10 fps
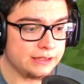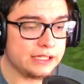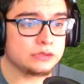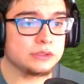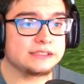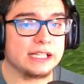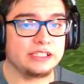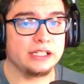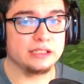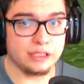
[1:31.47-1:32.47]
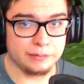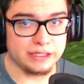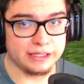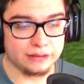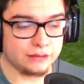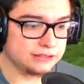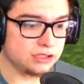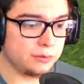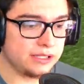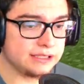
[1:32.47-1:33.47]
and this one's actually unlimited because
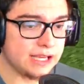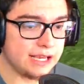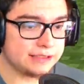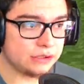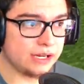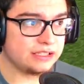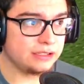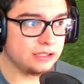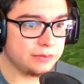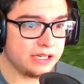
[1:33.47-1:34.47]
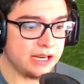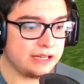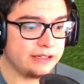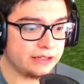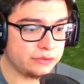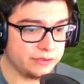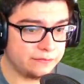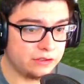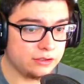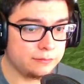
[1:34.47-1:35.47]
some of these guys are actually limited and you have to
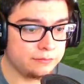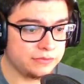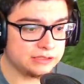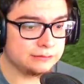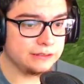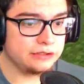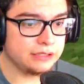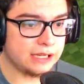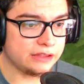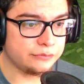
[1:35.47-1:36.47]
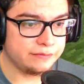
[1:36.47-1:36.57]
refill them. This one you do not have to